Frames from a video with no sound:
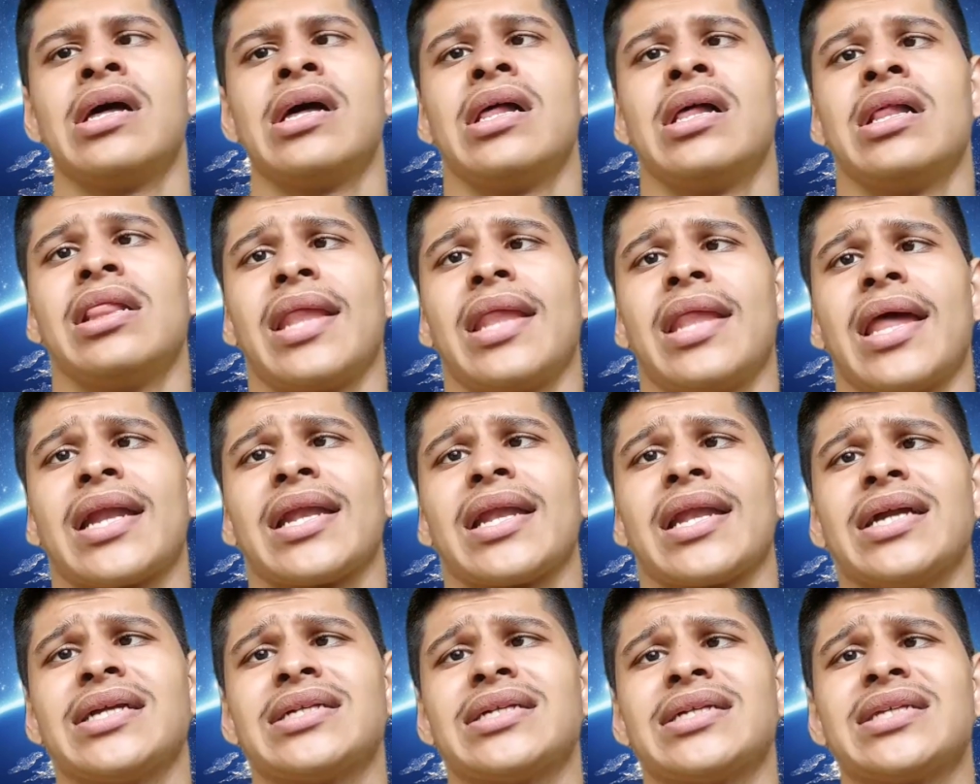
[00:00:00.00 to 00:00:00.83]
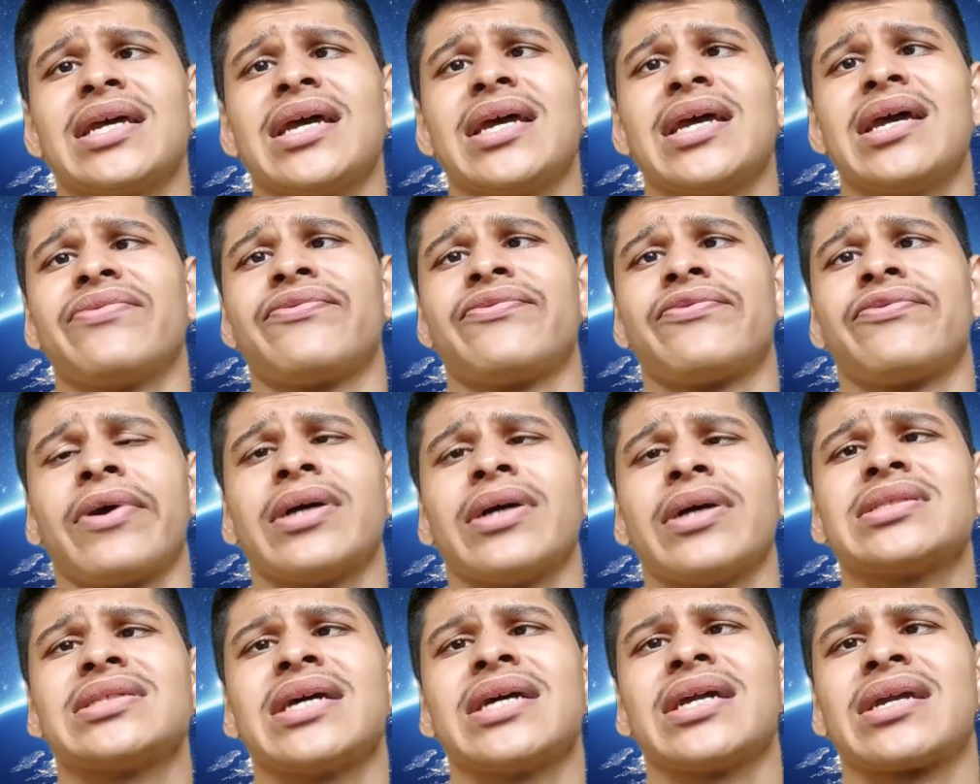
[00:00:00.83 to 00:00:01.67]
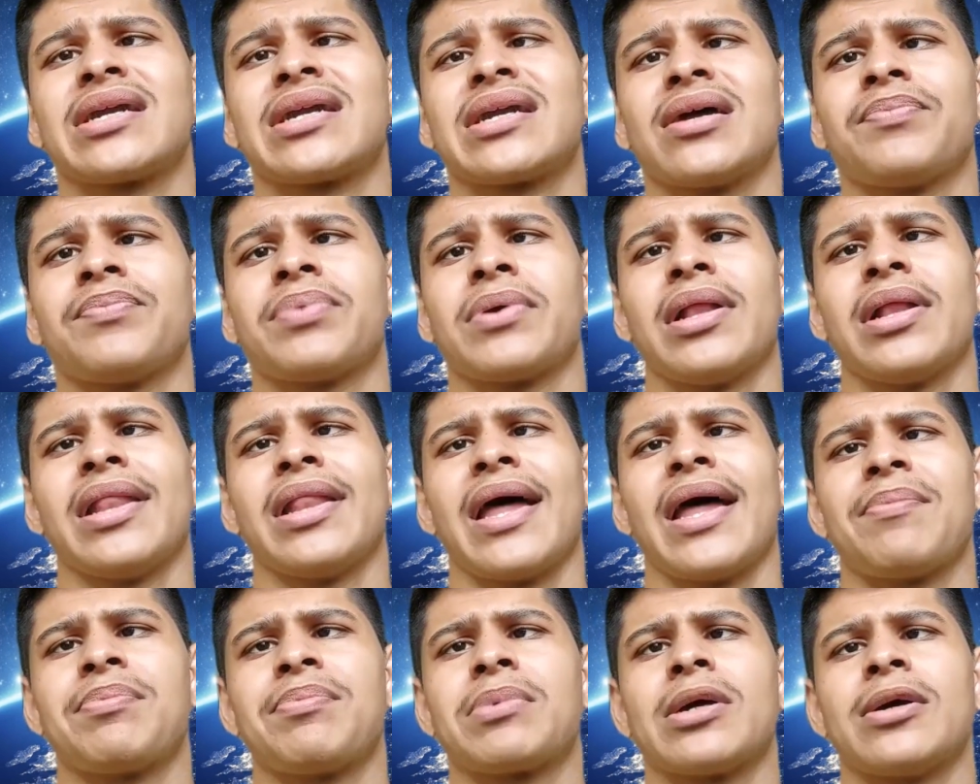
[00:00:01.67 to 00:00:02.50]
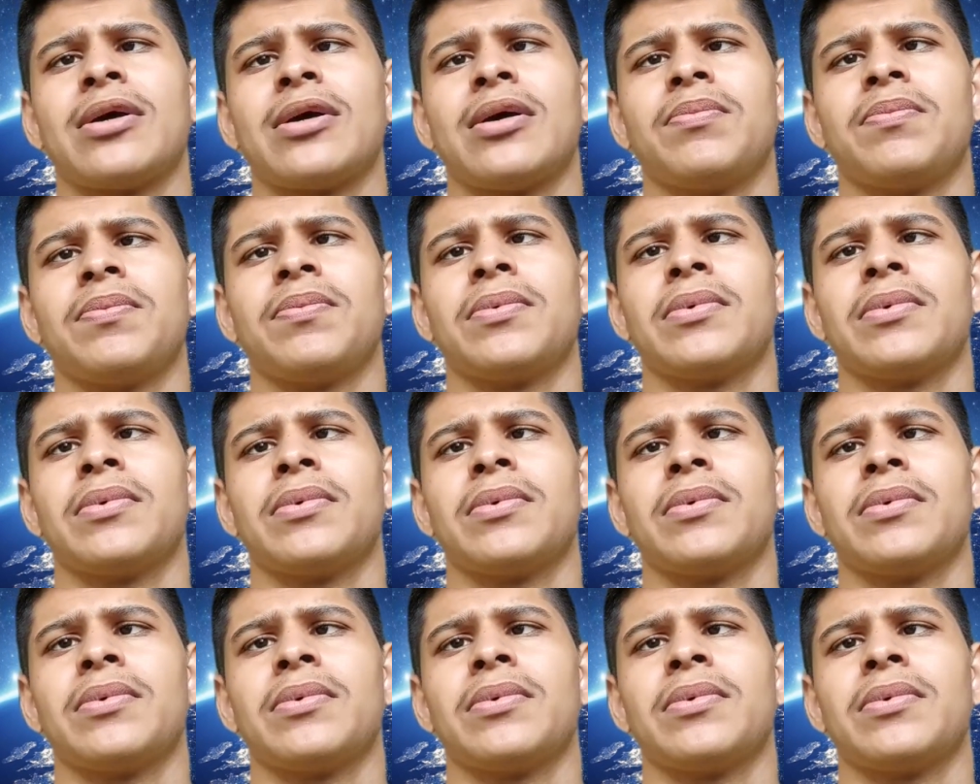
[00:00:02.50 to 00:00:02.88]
Like, let's say if you set up your laptop